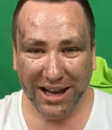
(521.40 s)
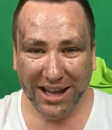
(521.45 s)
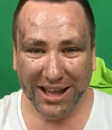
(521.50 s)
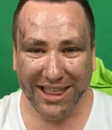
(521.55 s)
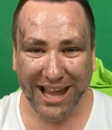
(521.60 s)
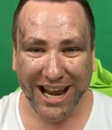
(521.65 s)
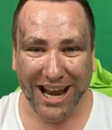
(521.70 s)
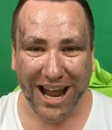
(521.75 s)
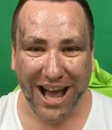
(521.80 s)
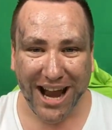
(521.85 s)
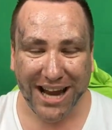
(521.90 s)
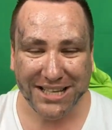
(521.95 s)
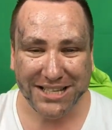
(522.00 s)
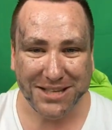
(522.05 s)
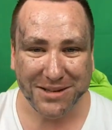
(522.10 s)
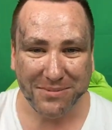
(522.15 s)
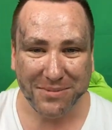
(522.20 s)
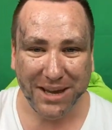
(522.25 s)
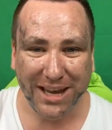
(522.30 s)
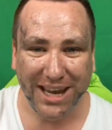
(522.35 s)
They lied
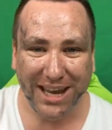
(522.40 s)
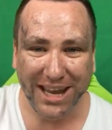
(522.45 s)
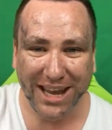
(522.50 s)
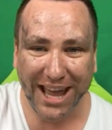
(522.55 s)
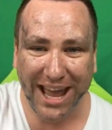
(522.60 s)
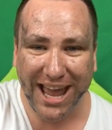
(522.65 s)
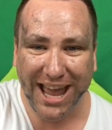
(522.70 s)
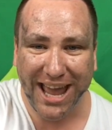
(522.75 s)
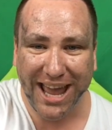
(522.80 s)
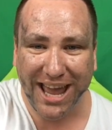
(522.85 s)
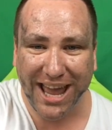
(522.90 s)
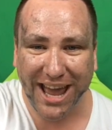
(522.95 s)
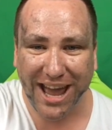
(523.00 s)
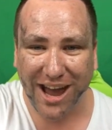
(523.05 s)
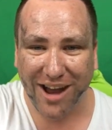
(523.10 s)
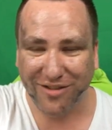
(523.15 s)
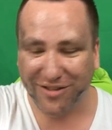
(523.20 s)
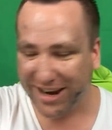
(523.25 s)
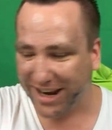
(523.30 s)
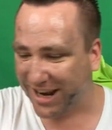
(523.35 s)
to me. Hey,
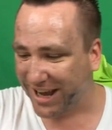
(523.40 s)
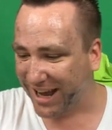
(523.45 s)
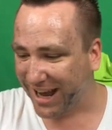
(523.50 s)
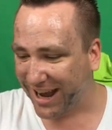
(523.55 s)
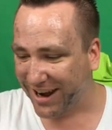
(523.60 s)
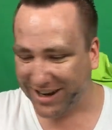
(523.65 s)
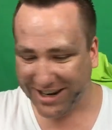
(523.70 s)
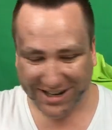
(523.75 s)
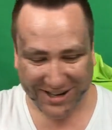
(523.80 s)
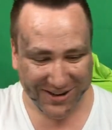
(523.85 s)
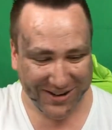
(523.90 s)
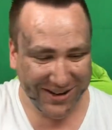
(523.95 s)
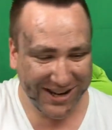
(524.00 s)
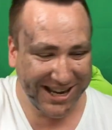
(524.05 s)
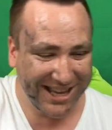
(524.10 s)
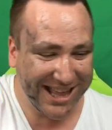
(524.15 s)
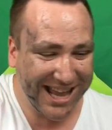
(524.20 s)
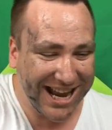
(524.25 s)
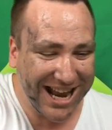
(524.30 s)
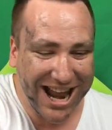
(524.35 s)
Reno, how are you?
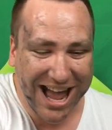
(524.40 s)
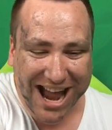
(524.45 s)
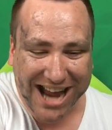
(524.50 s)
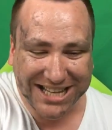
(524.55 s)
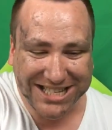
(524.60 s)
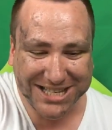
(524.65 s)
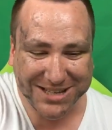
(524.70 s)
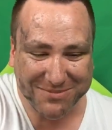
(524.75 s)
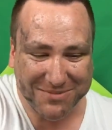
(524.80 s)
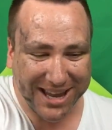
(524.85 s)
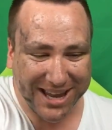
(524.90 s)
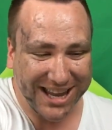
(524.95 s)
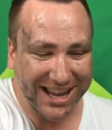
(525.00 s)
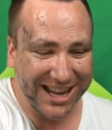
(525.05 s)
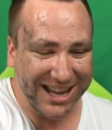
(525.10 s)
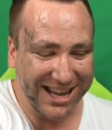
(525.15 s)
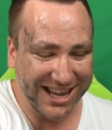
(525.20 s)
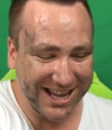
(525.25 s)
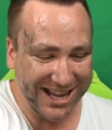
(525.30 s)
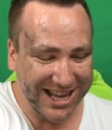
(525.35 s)
They lied to
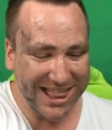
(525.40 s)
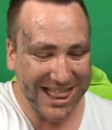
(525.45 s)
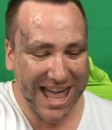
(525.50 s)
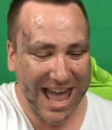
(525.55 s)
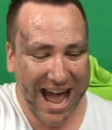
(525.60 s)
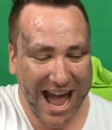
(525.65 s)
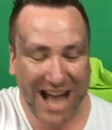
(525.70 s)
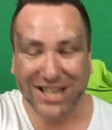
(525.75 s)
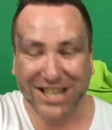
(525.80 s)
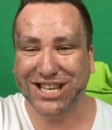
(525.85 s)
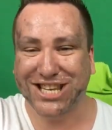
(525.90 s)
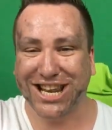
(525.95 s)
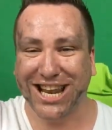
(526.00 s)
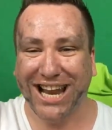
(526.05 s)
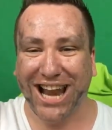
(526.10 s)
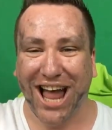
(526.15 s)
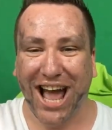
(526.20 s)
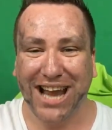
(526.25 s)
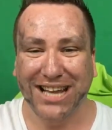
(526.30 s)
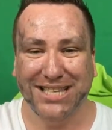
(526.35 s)
me. They actually
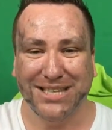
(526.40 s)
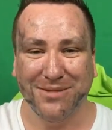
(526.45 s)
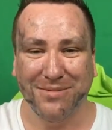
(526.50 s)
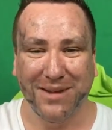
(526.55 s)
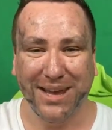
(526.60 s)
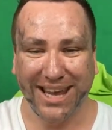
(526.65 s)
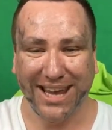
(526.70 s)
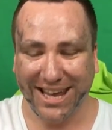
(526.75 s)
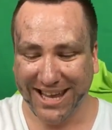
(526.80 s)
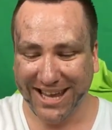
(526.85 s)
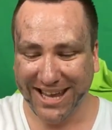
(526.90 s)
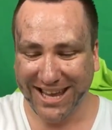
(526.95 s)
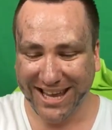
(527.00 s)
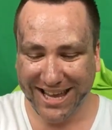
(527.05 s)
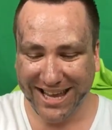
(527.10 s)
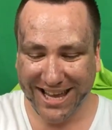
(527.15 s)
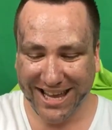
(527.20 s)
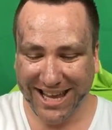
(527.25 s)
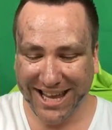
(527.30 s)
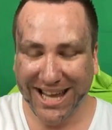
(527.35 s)
lied to me.
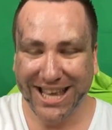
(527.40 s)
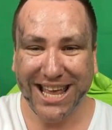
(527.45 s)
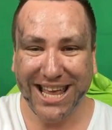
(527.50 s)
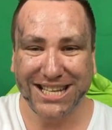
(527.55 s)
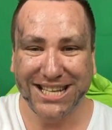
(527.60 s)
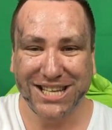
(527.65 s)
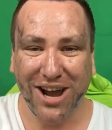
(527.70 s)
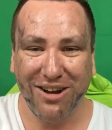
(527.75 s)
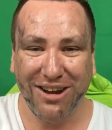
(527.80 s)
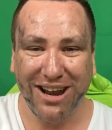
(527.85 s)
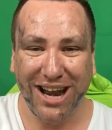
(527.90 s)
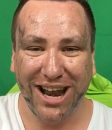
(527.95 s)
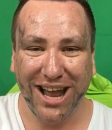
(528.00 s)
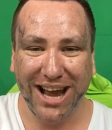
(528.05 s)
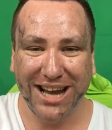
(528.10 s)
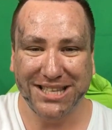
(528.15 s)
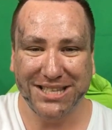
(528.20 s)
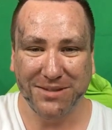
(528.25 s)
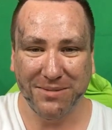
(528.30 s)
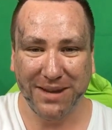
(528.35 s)
They totally
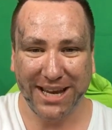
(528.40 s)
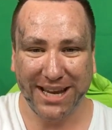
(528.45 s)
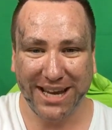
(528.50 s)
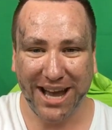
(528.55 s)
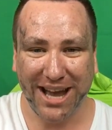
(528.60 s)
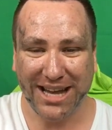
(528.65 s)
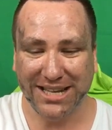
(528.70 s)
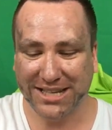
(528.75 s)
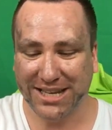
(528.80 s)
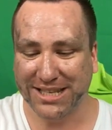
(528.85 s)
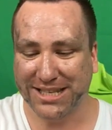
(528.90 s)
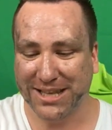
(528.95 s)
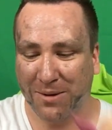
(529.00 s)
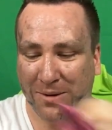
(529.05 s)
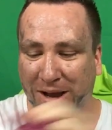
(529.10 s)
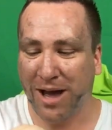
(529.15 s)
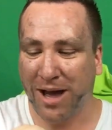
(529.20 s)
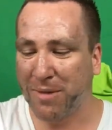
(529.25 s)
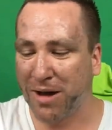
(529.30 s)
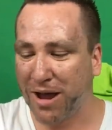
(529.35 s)
lied to me. Guys, can
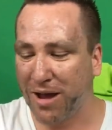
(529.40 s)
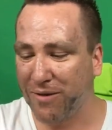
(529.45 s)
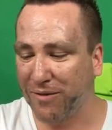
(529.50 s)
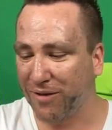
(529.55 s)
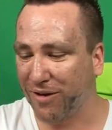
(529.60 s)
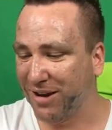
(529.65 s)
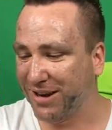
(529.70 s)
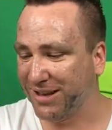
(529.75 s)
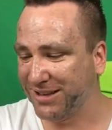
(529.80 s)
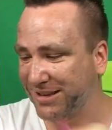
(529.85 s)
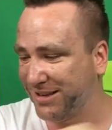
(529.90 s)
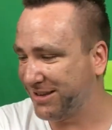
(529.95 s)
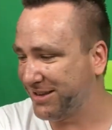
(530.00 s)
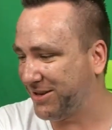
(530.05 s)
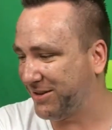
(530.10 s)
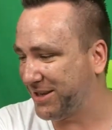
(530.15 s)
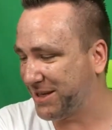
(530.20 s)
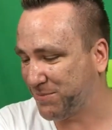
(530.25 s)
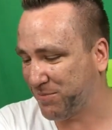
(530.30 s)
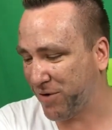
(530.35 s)
someone come on over and
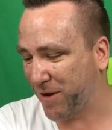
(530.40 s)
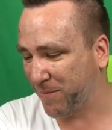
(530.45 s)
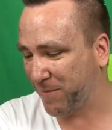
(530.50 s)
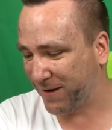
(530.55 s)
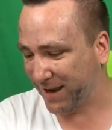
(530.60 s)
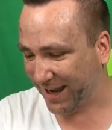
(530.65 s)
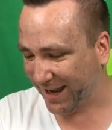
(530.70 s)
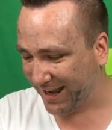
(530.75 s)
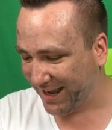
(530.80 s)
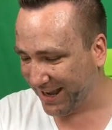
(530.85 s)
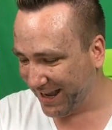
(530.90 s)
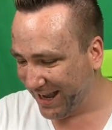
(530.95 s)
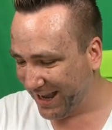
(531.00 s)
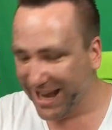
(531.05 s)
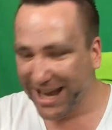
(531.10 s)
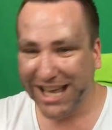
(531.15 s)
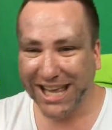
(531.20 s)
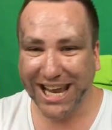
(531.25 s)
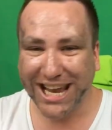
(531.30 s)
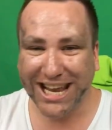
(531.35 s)
do this properly?
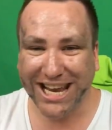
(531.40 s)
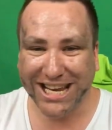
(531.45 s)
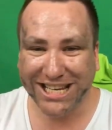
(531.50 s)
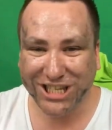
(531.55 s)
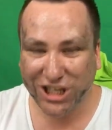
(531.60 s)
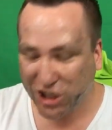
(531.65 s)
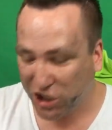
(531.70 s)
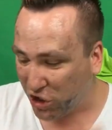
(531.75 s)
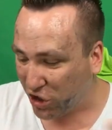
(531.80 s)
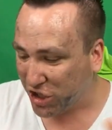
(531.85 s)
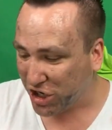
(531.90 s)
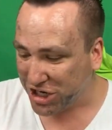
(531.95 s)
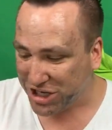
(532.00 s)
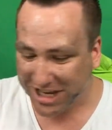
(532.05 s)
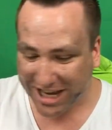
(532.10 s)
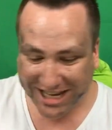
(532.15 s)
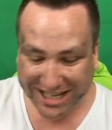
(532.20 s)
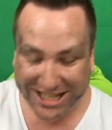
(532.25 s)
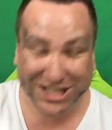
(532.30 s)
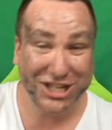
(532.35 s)
It's sugar.
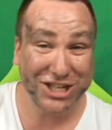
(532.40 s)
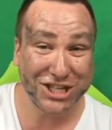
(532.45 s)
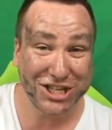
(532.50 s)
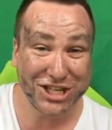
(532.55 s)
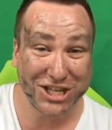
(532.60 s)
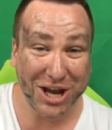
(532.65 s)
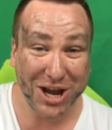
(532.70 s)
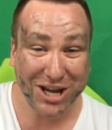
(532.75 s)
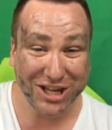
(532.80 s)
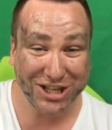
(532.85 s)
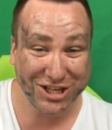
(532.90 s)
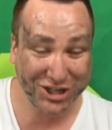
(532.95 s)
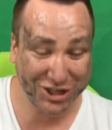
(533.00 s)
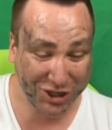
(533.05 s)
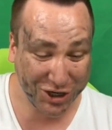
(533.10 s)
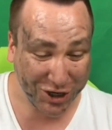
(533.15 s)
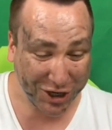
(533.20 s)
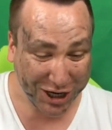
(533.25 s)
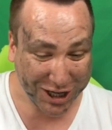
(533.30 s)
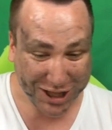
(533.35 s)
It's the
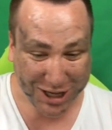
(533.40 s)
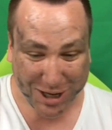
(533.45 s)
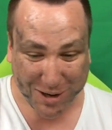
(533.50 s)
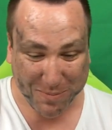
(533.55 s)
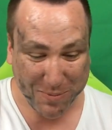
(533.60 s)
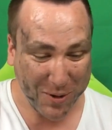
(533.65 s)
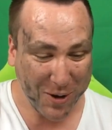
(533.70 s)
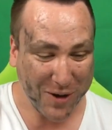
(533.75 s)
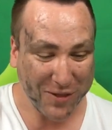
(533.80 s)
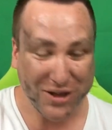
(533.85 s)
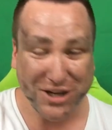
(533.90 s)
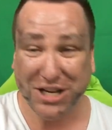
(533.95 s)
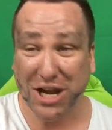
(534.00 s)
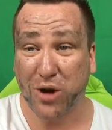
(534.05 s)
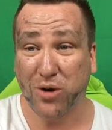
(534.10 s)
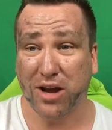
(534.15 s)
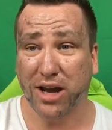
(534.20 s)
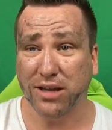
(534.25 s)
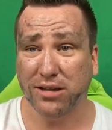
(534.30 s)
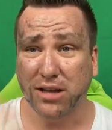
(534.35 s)
sugar that you put on the
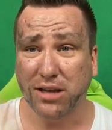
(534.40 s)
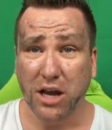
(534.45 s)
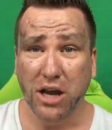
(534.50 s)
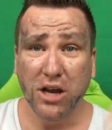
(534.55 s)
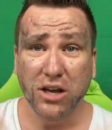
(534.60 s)
donuts.